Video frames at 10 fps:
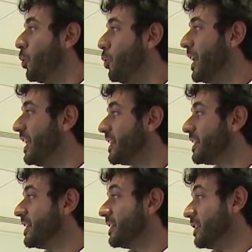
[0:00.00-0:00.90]
we
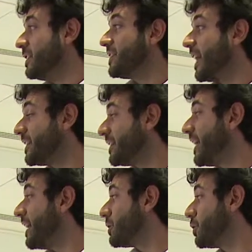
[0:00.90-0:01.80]
decided
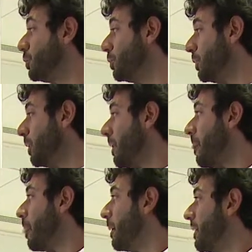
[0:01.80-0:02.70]
then to
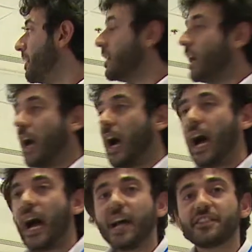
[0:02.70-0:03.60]

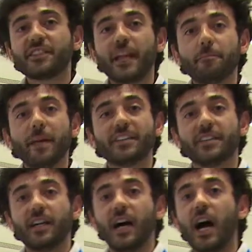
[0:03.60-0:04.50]
understand
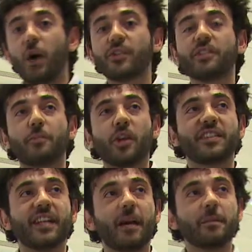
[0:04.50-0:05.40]
better how these price
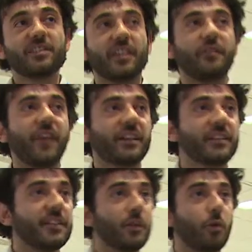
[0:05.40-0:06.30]
dynamics
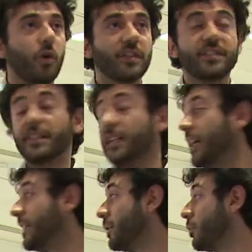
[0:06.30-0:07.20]
affected inequality
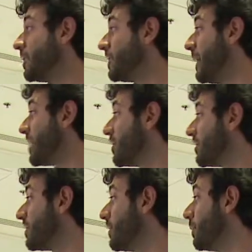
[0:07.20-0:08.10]
and inequality
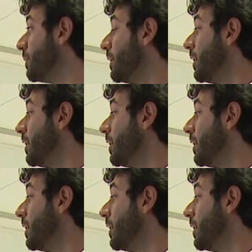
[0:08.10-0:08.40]
measures. So,